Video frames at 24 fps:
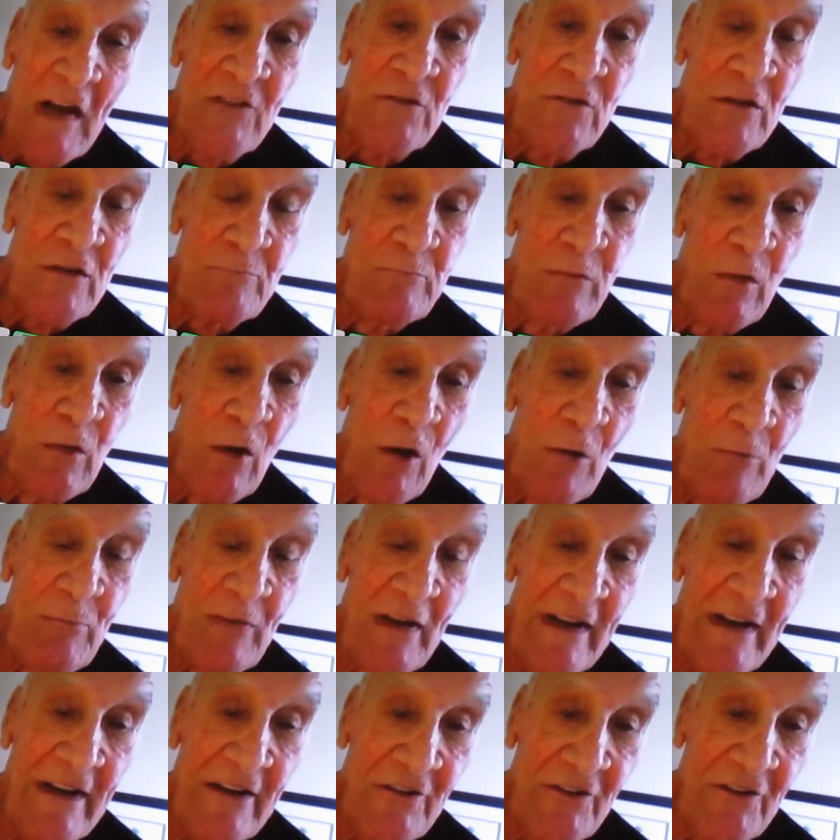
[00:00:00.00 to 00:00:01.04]
I taught ball
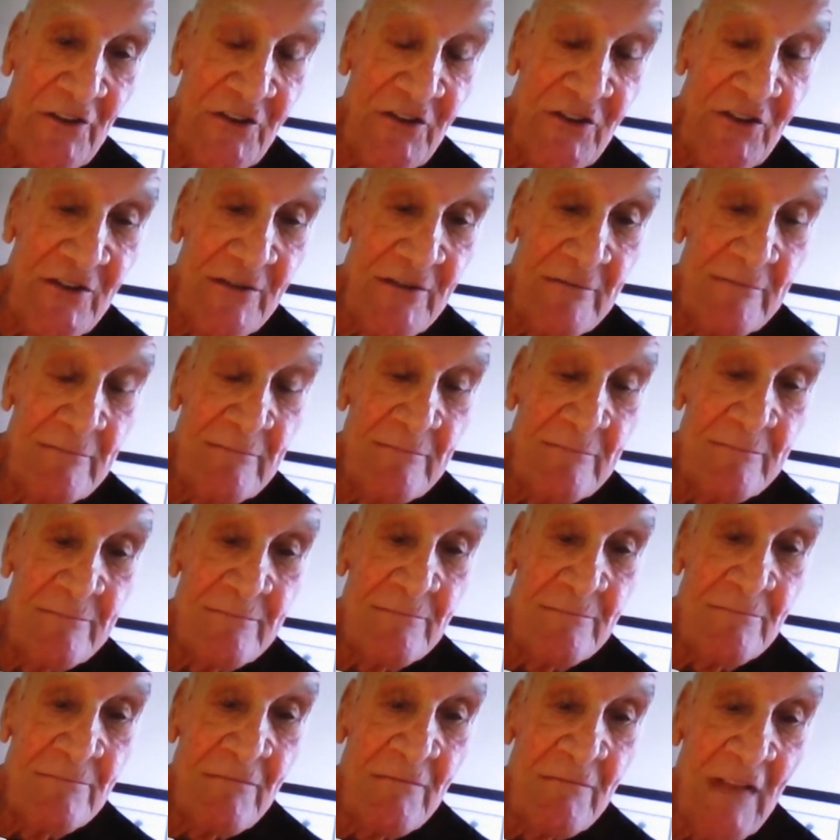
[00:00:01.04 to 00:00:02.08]
players.
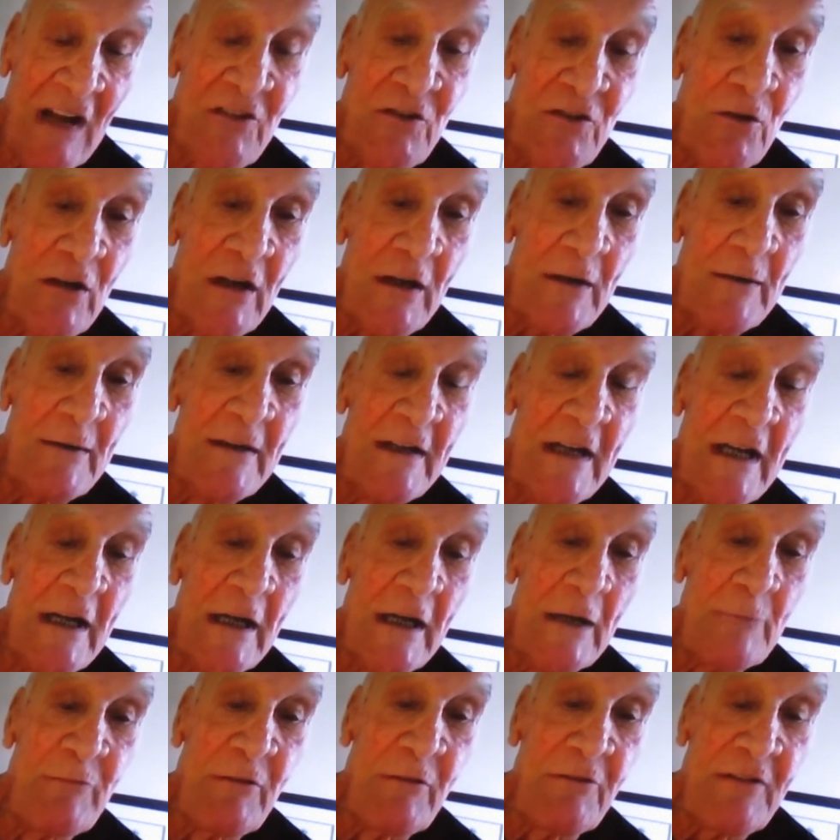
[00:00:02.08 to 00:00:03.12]
I taught
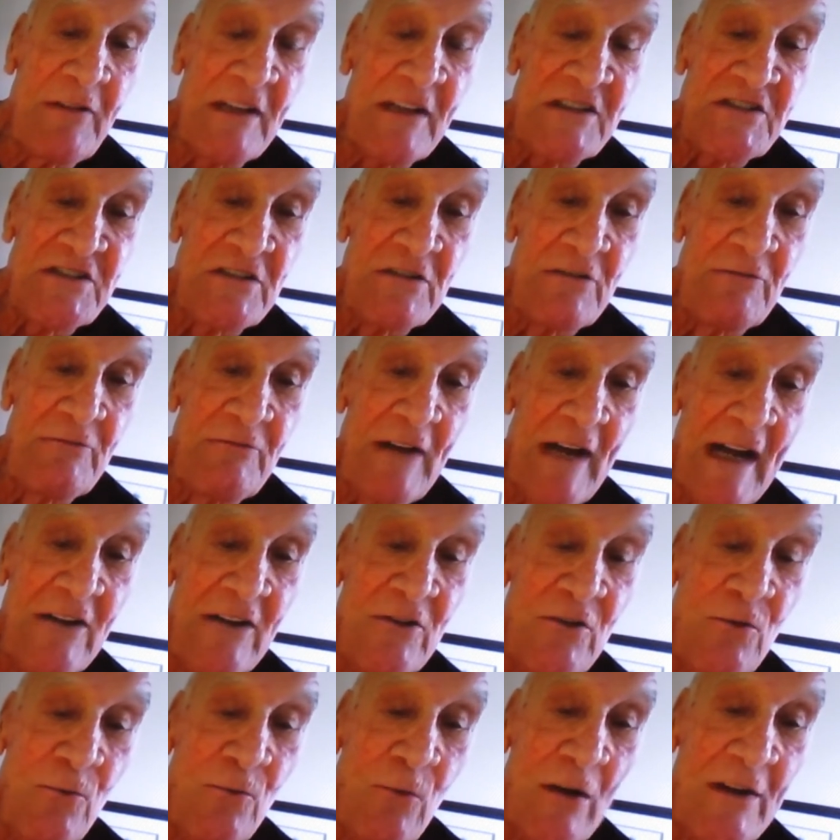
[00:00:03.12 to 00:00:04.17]
a professional
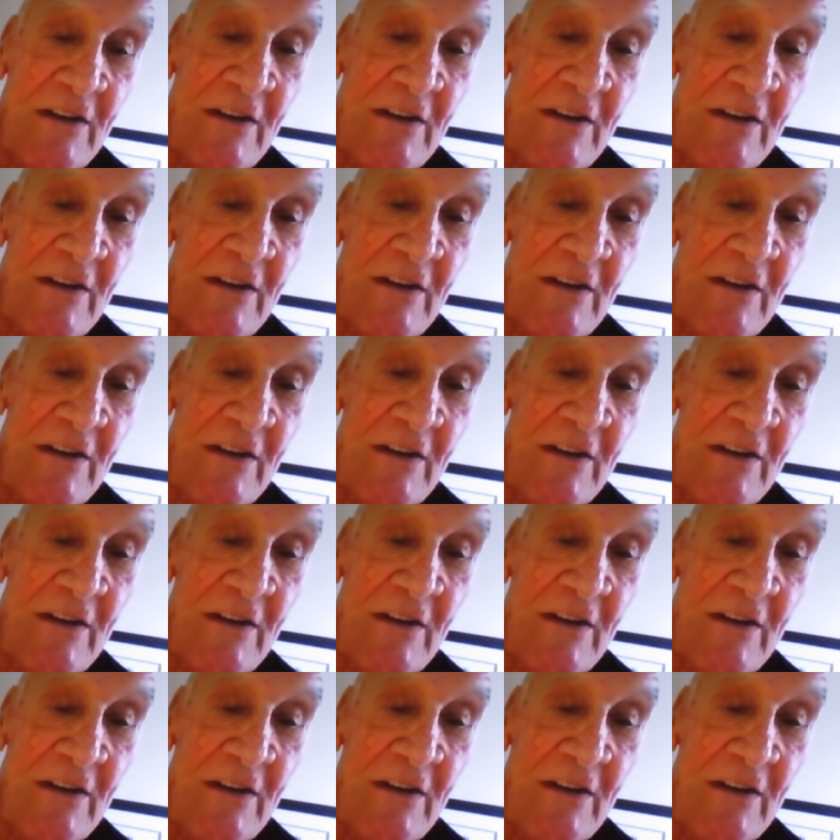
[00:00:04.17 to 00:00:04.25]
fighter who